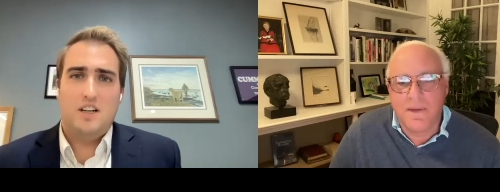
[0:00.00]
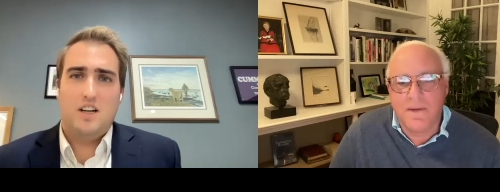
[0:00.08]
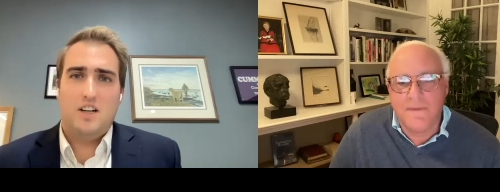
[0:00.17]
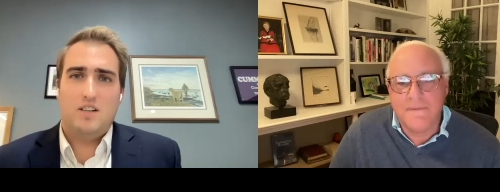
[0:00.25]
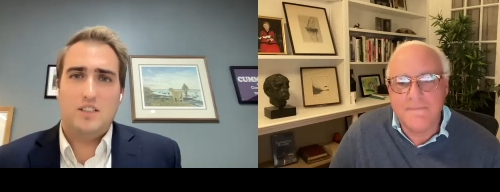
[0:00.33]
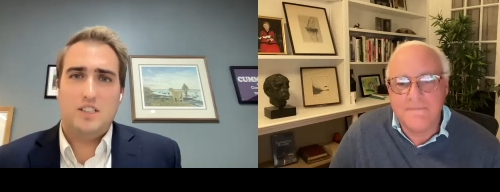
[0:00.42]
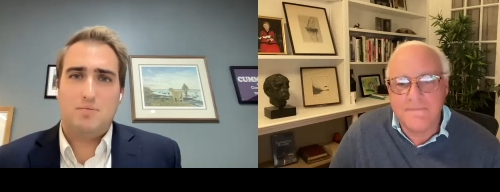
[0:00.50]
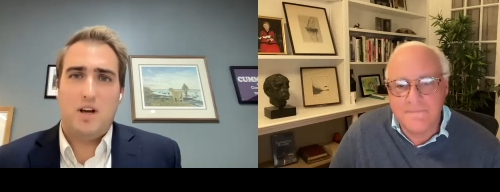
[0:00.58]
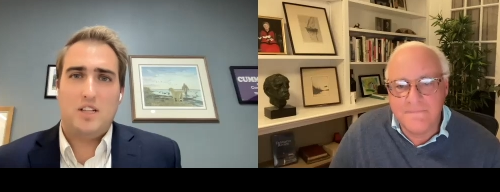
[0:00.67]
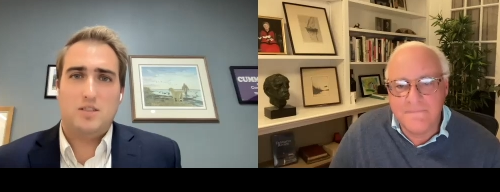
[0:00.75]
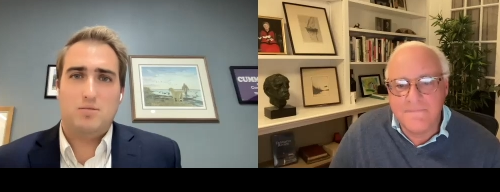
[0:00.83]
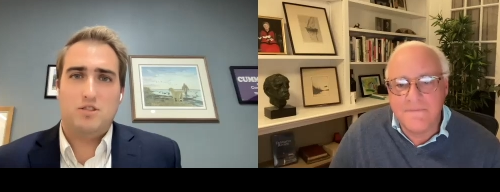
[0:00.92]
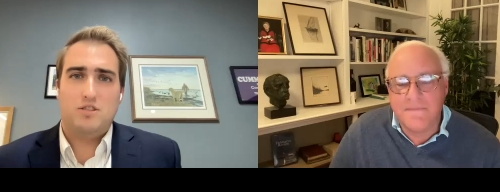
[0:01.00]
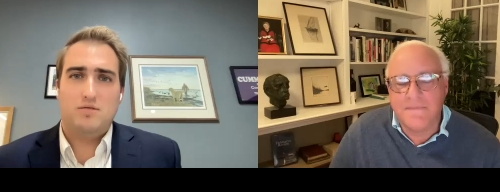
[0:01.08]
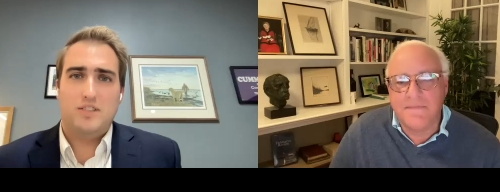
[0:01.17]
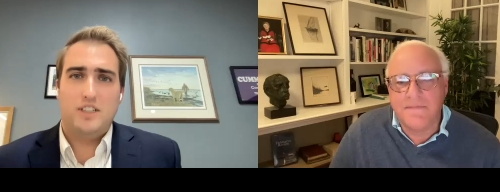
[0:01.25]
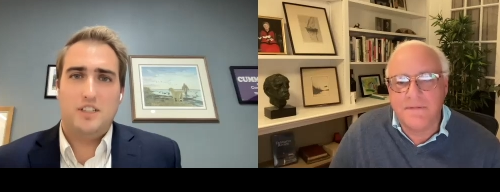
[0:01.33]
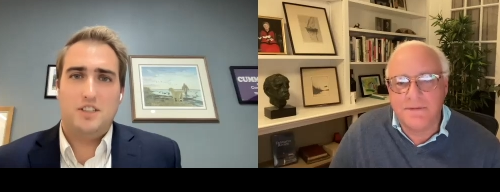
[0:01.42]
Speaker 1: uh,
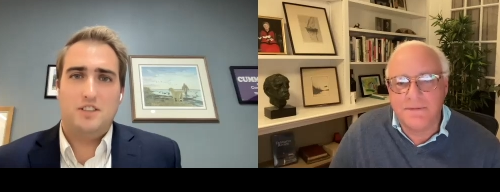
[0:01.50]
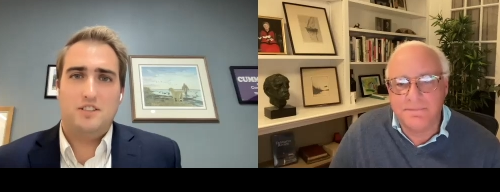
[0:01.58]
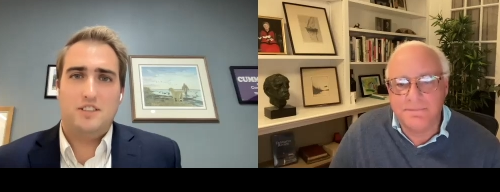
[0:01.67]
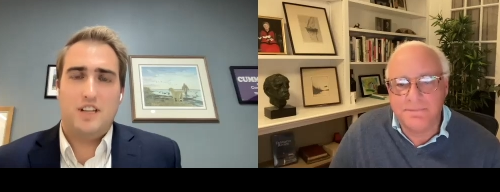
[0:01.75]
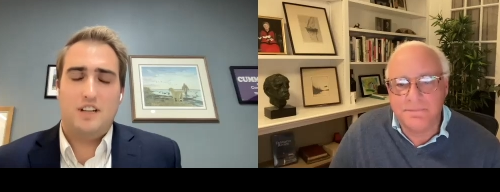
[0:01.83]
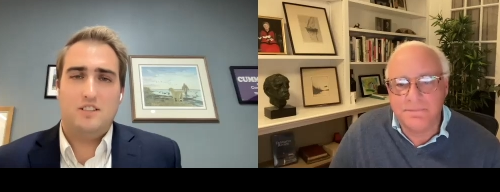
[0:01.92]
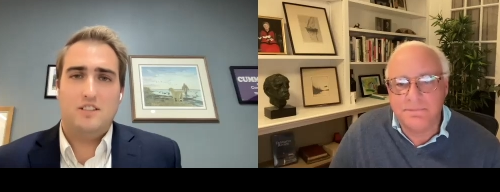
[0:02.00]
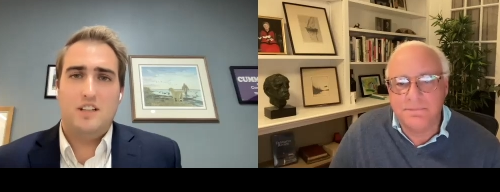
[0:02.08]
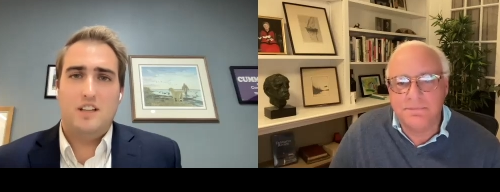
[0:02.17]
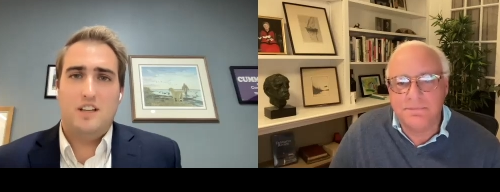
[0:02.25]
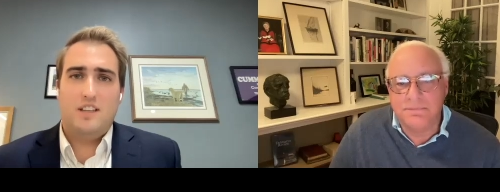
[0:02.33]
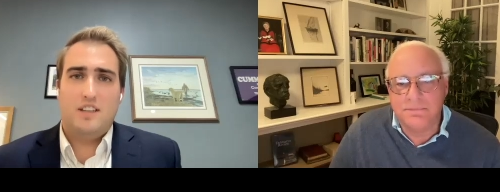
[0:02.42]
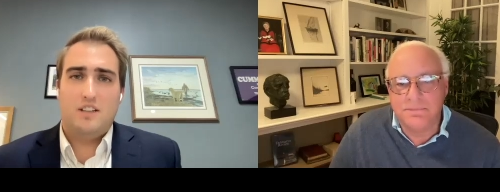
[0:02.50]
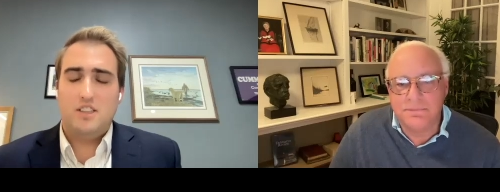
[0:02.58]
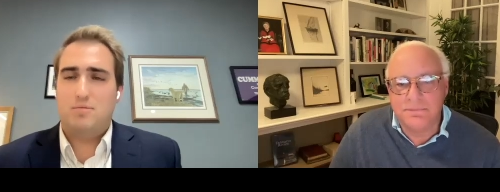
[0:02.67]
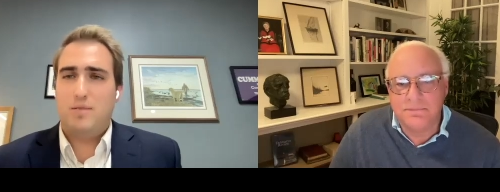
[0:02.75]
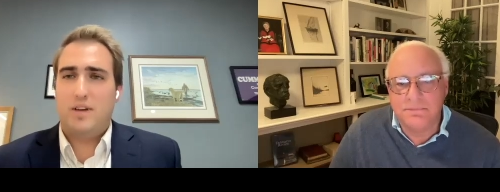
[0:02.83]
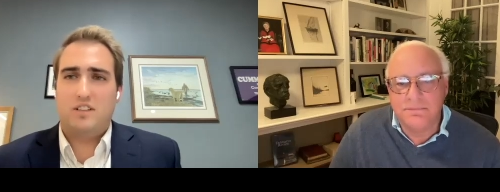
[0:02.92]
responsible issues that'll that'll
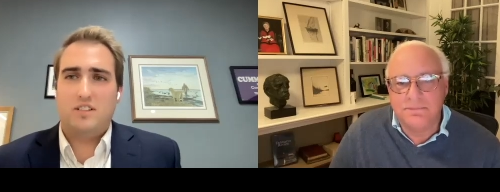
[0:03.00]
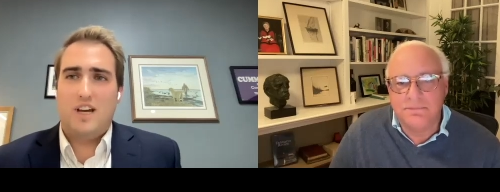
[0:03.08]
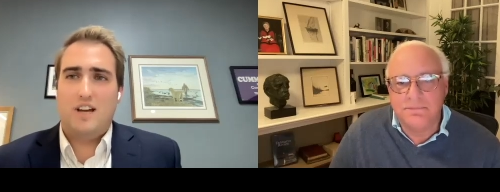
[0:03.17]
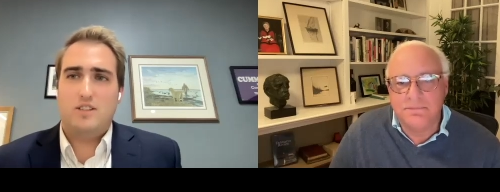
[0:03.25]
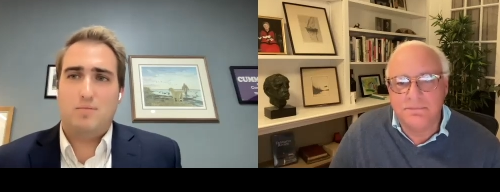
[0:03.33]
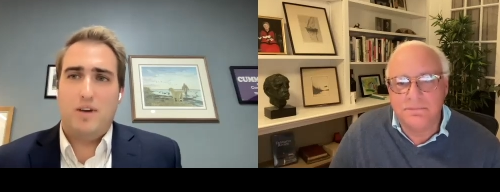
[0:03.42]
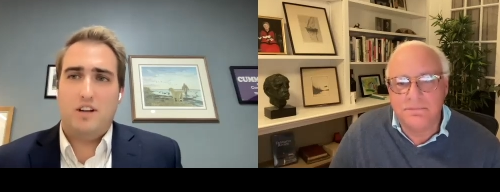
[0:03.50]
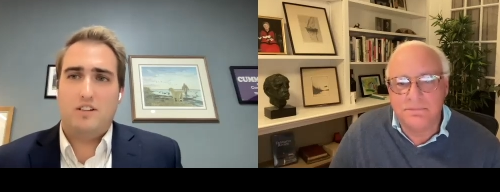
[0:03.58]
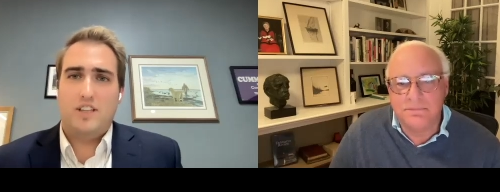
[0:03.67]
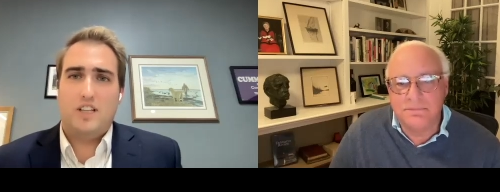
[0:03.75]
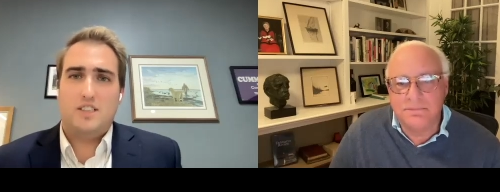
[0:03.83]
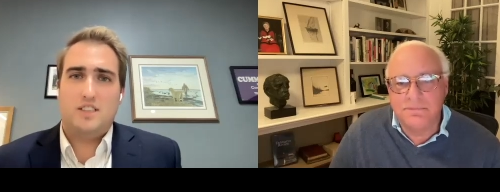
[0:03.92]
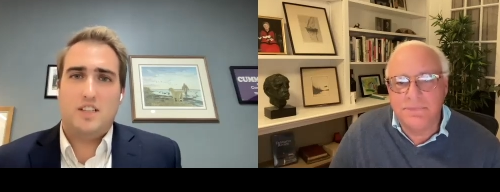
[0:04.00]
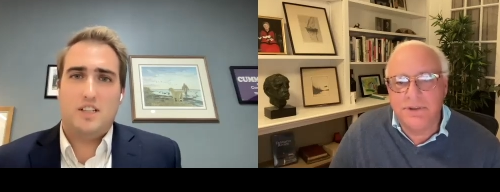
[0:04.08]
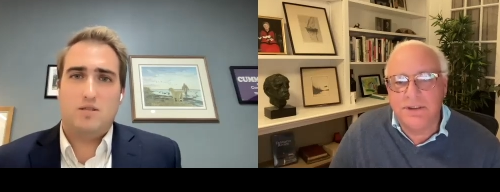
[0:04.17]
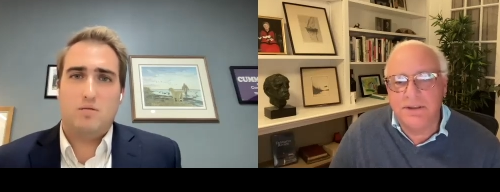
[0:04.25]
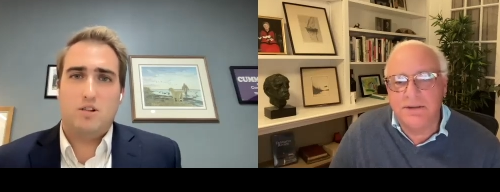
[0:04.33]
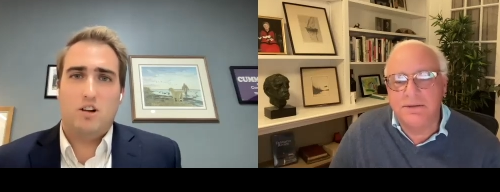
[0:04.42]
just make their lives better, and that's
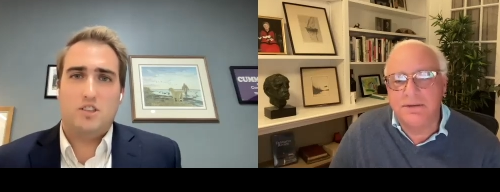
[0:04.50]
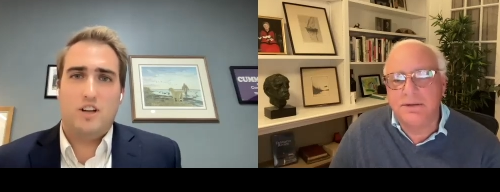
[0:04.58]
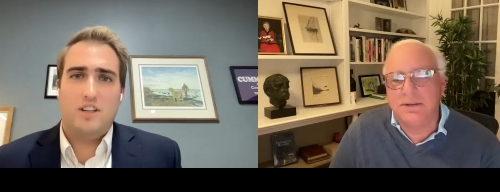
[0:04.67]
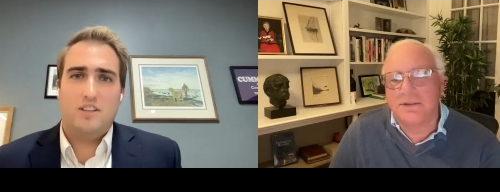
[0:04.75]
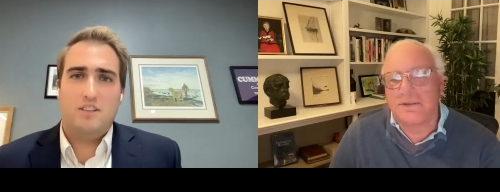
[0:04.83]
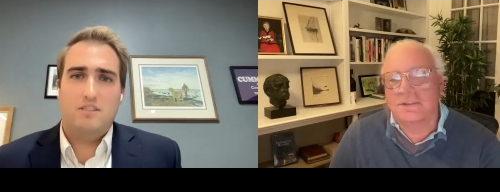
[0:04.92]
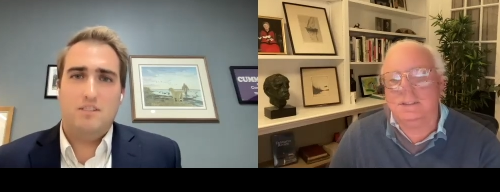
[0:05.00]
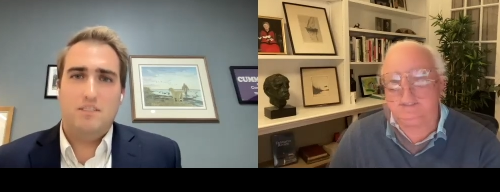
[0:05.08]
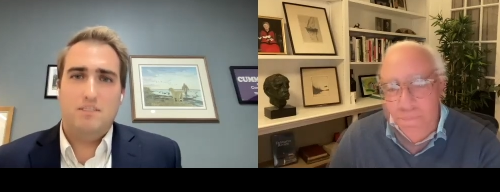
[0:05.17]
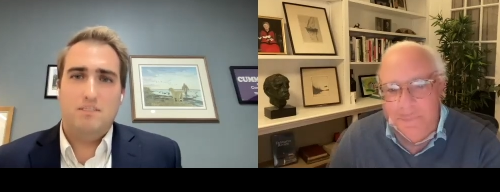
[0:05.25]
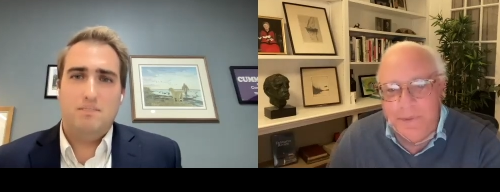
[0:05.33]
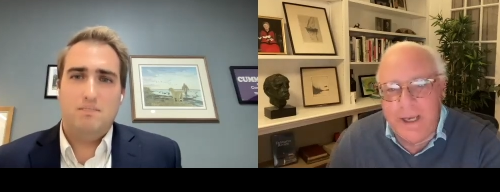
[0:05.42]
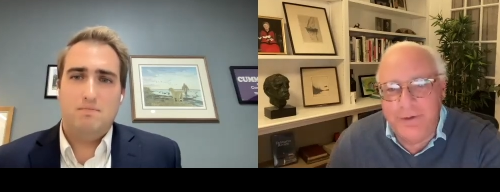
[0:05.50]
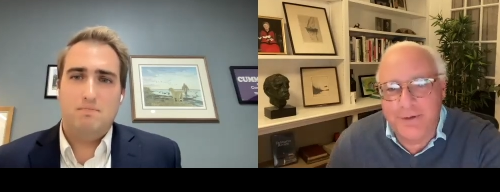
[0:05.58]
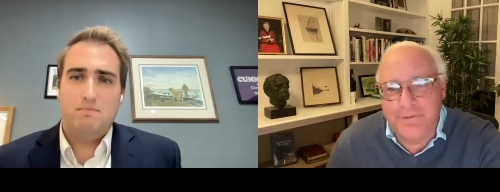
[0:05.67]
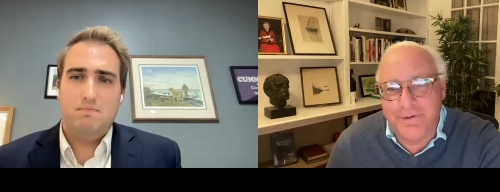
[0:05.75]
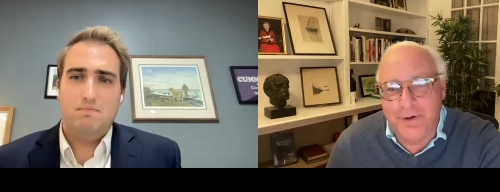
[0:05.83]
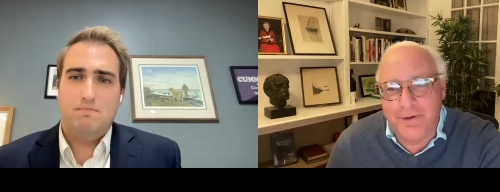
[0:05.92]
that's what we're all trying to do. And,
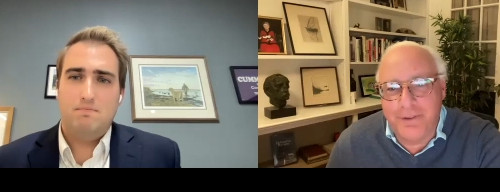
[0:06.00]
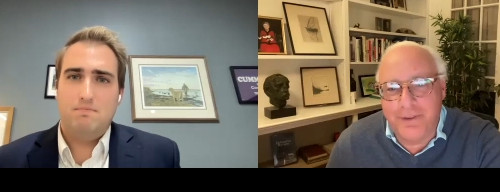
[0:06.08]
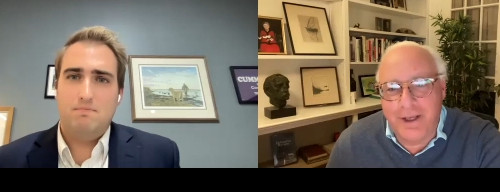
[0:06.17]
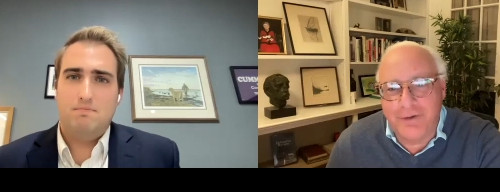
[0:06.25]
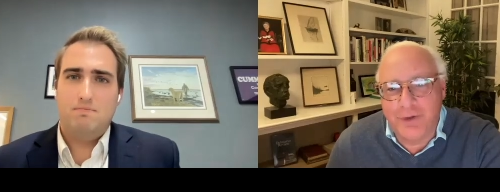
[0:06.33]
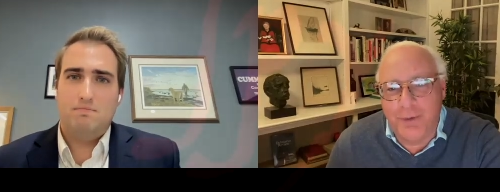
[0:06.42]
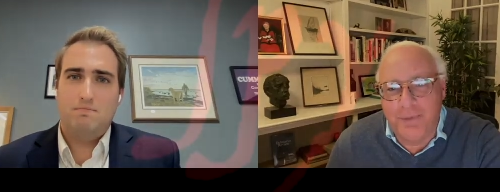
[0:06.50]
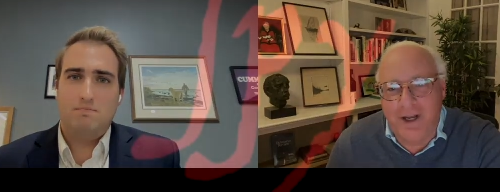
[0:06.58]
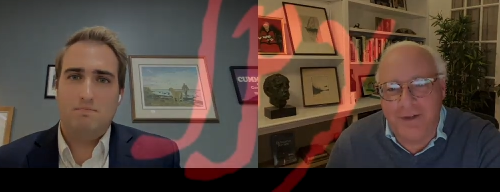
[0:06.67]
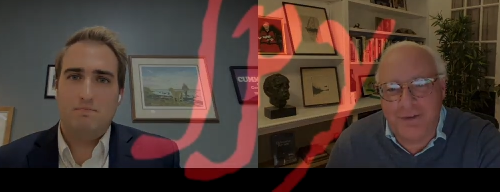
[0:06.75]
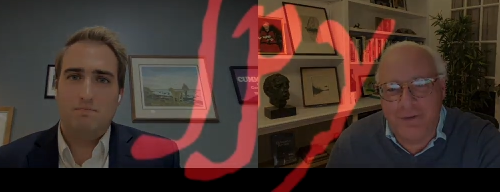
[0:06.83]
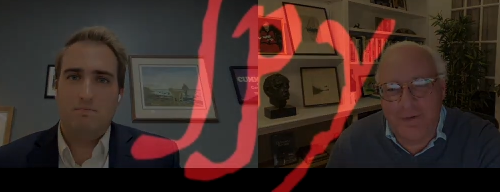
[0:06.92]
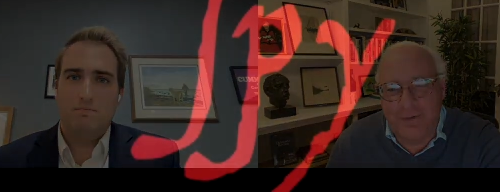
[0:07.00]
Patrick
Speaker 2: Firth, thanks so much.